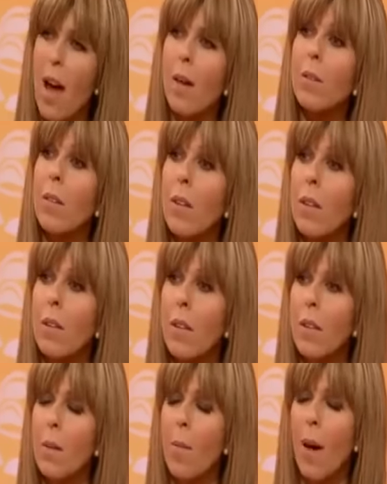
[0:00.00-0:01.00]
out that,
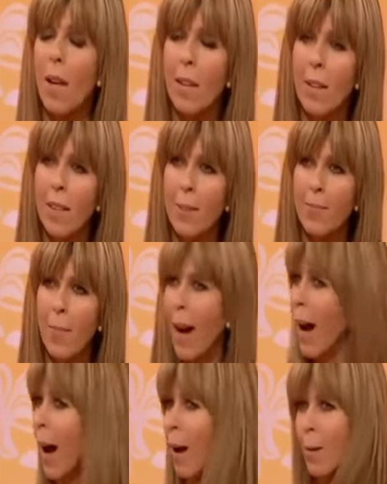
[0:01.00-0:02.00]
that the men
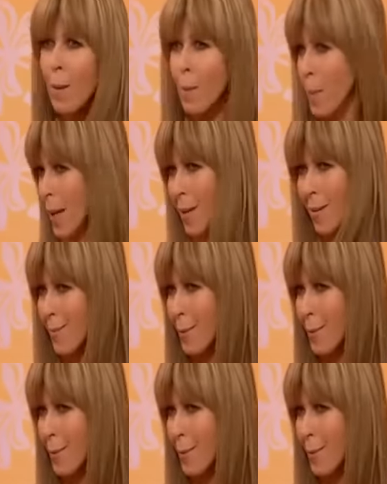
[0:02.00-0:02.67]
aren't being